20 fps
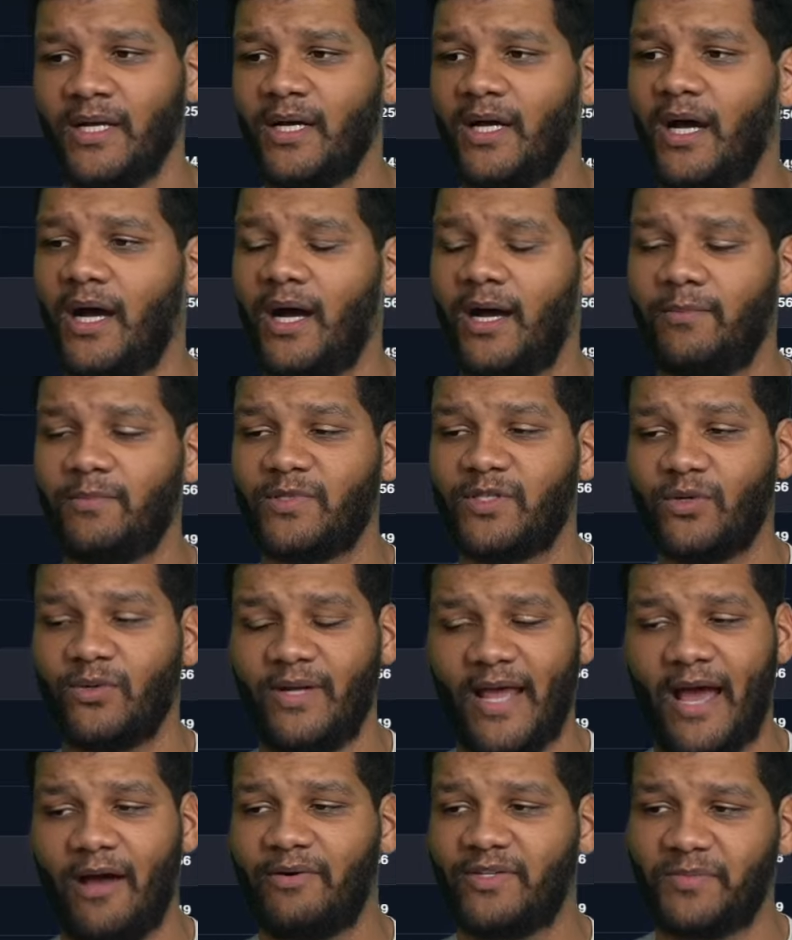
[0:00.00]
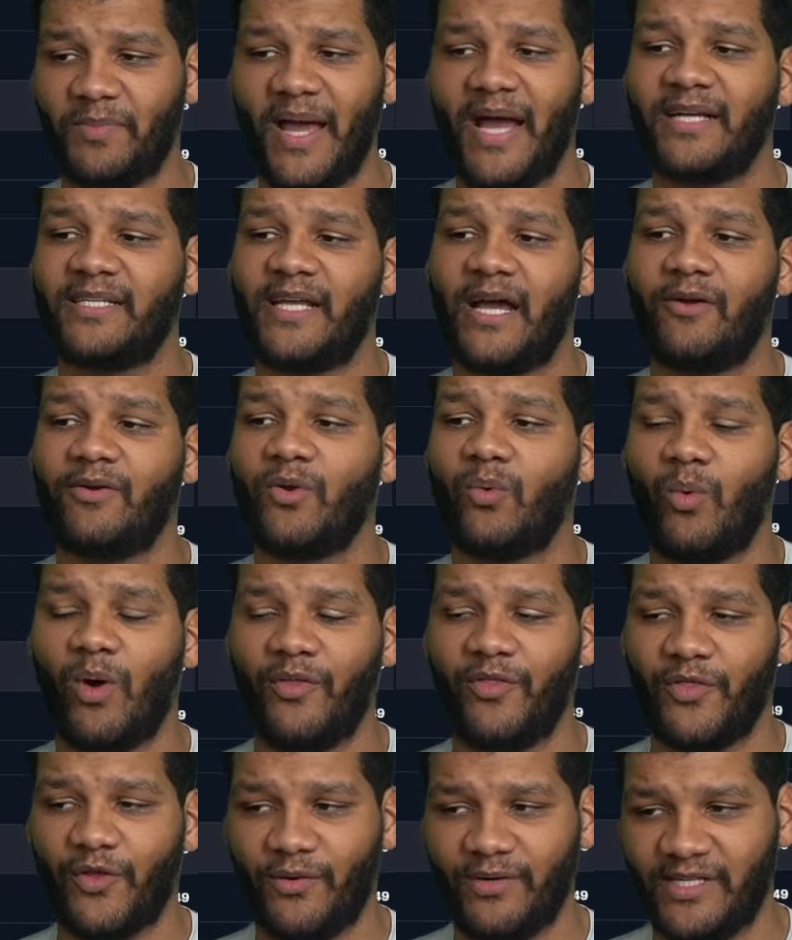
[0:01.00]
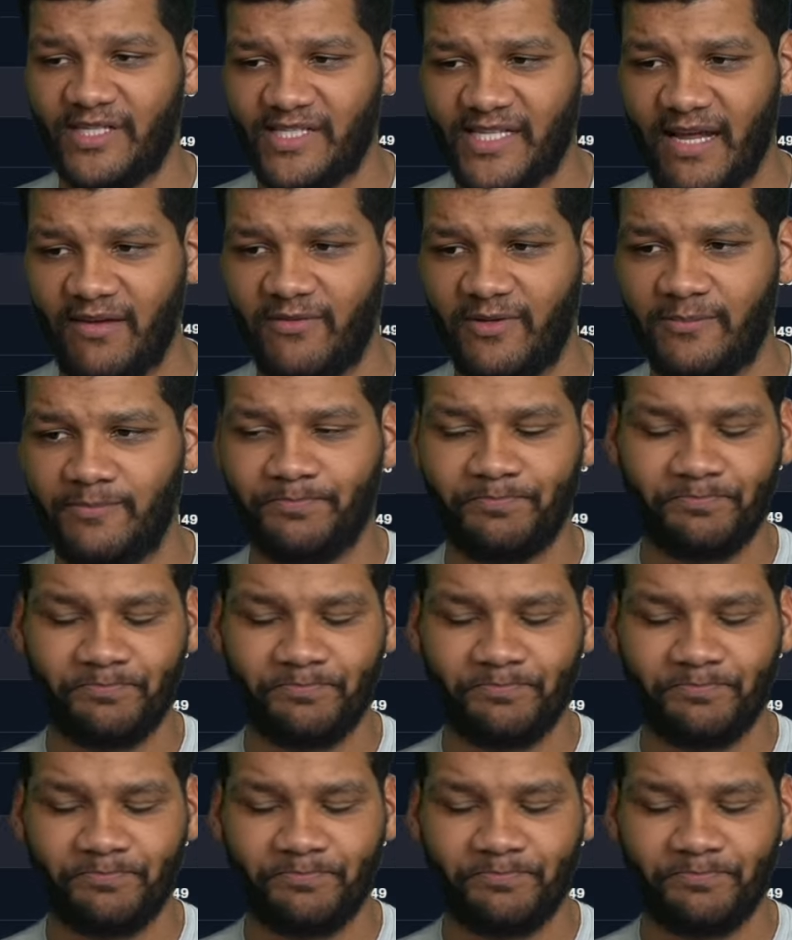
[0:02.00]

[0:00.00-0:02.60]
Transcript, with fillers: Um, so now it's back down to one thirty-seven.